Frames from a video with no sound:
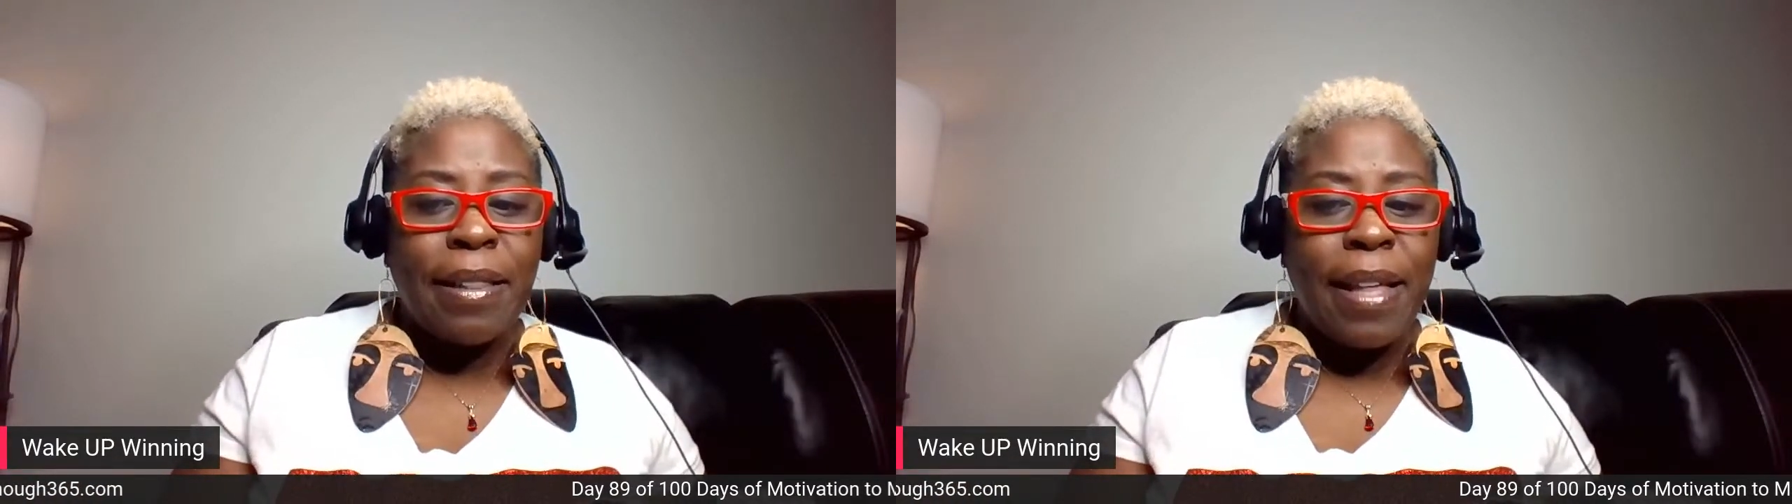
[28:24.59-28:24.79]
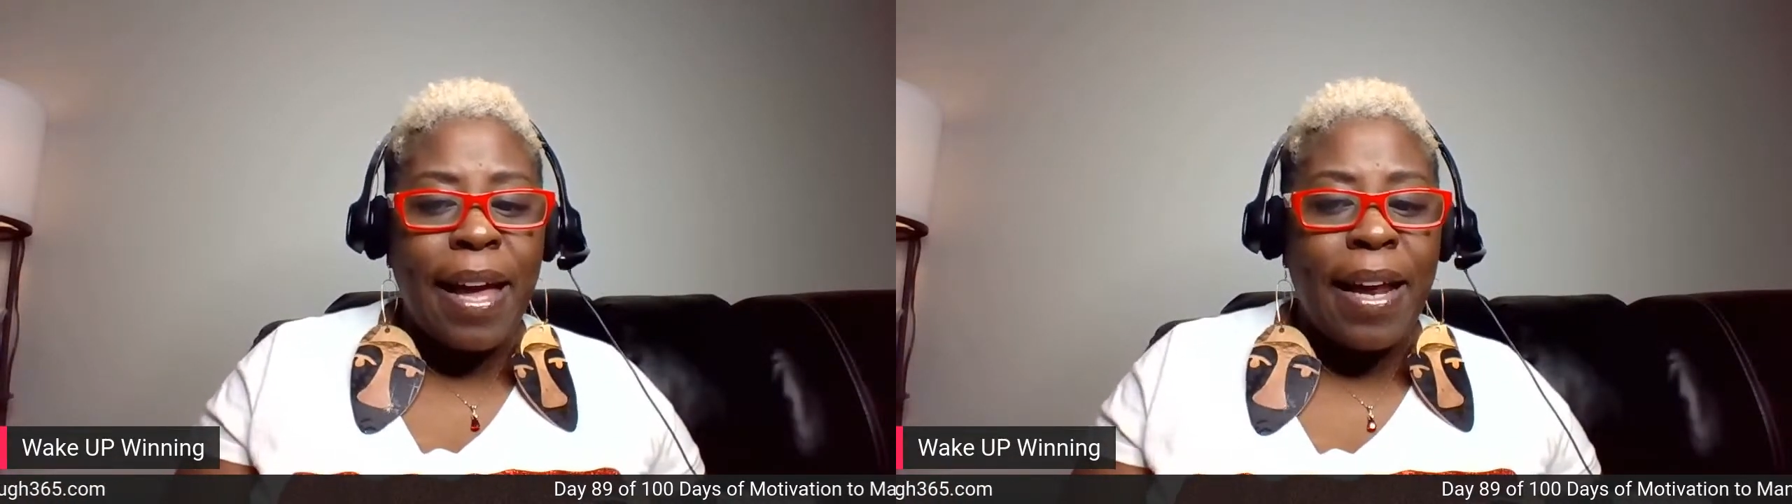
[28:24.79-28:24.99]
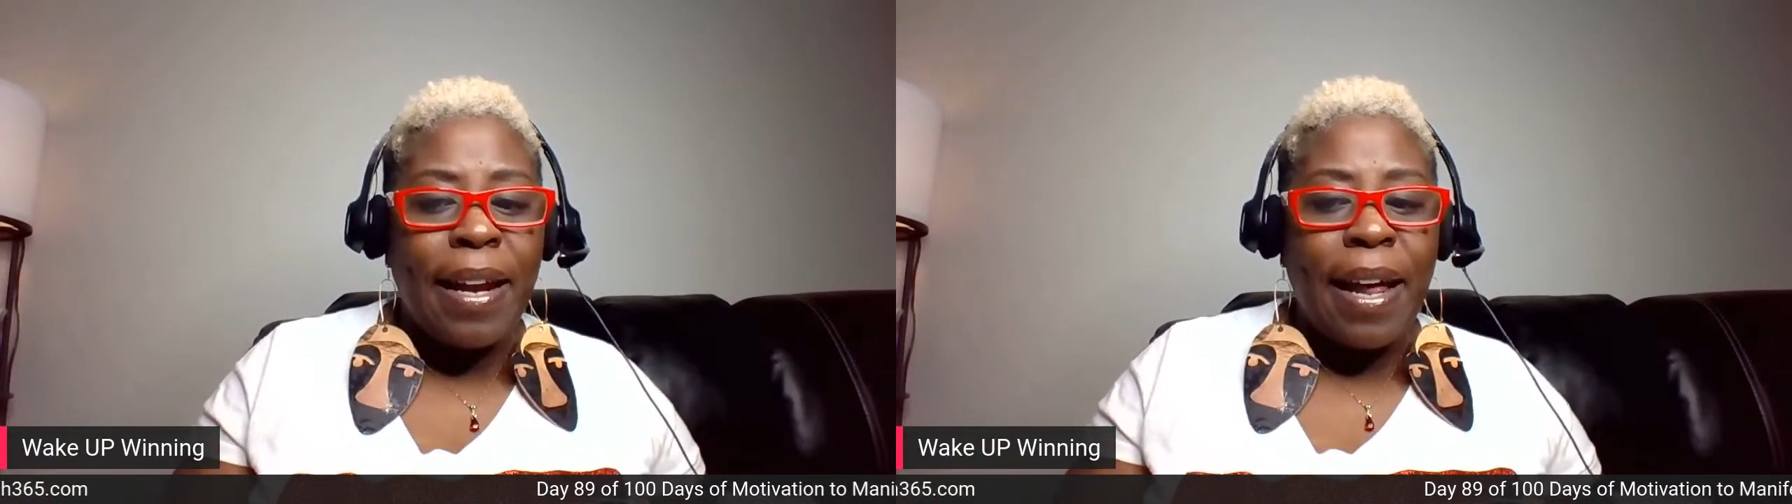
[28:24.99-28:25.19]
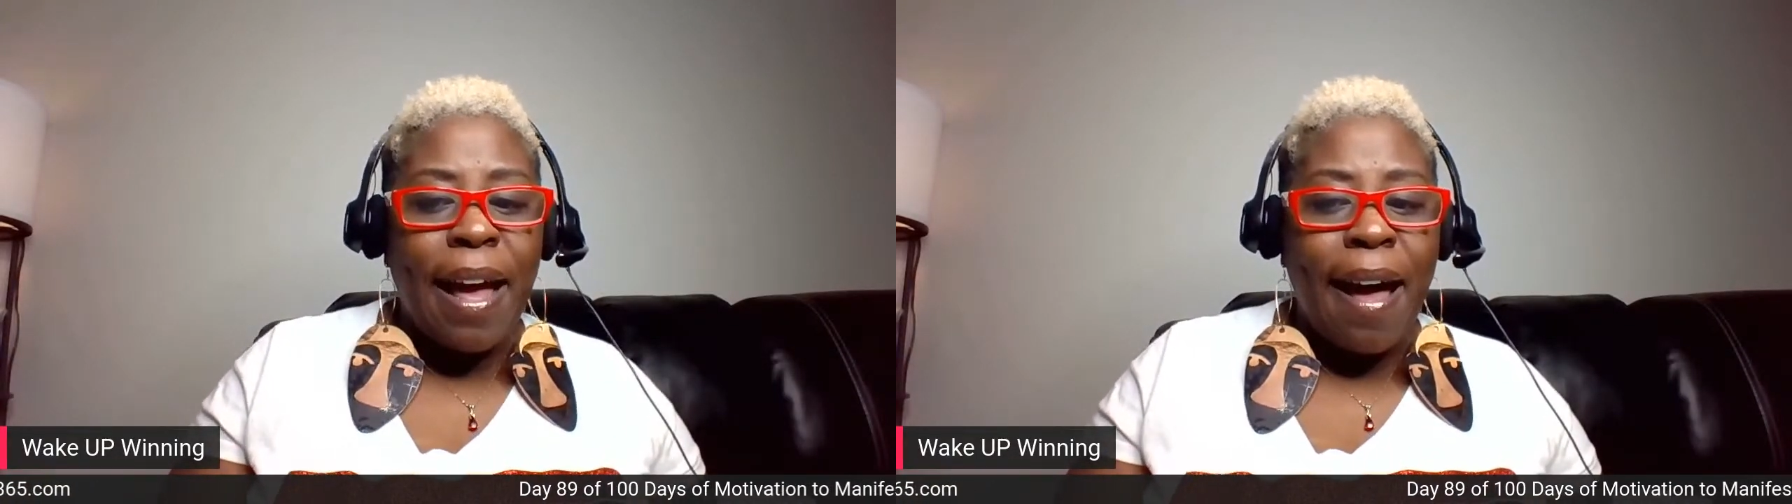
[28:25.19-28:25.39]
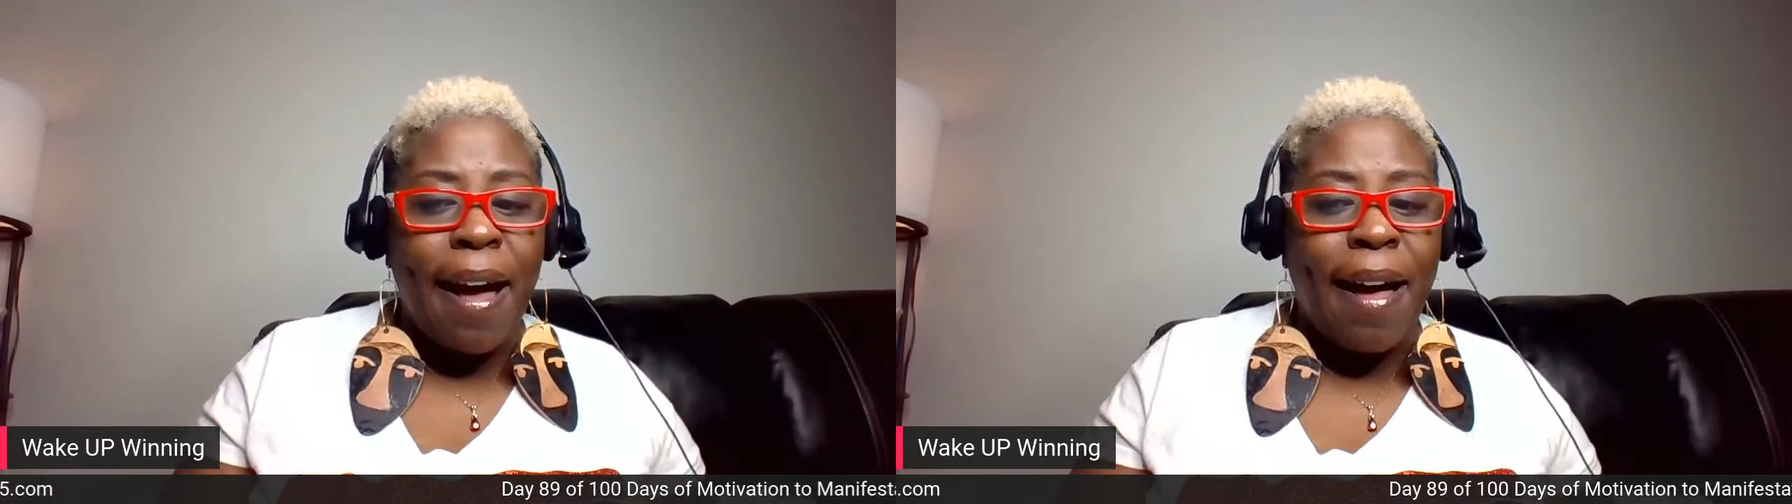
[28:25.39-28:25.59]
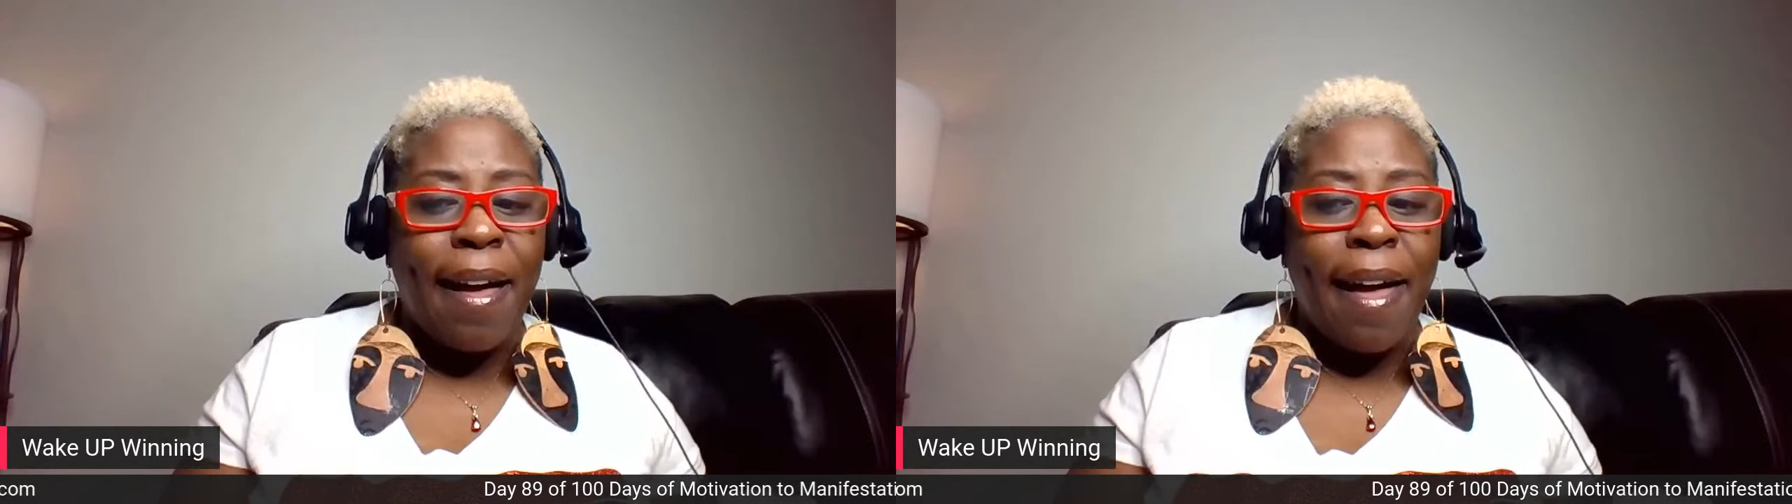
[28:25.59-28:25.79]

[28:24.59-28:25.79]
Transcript: that I